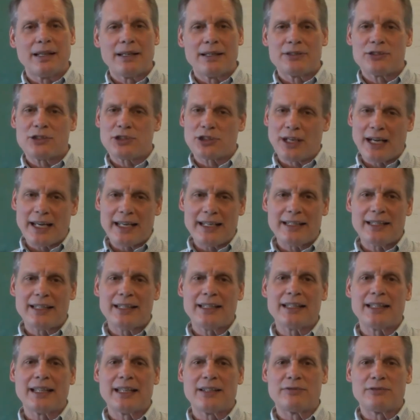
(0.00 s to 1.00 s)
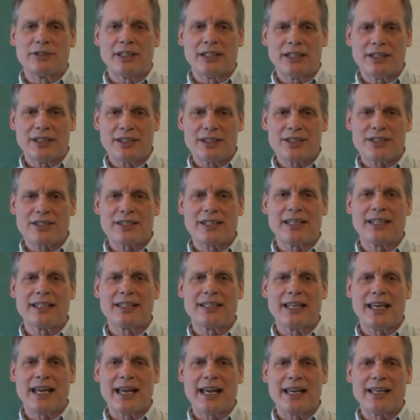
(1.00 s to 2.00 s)
training and rehearsing
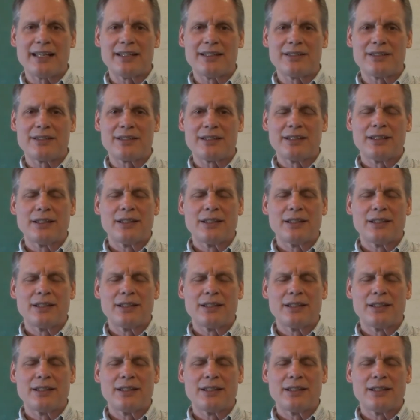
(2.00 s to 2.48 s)
and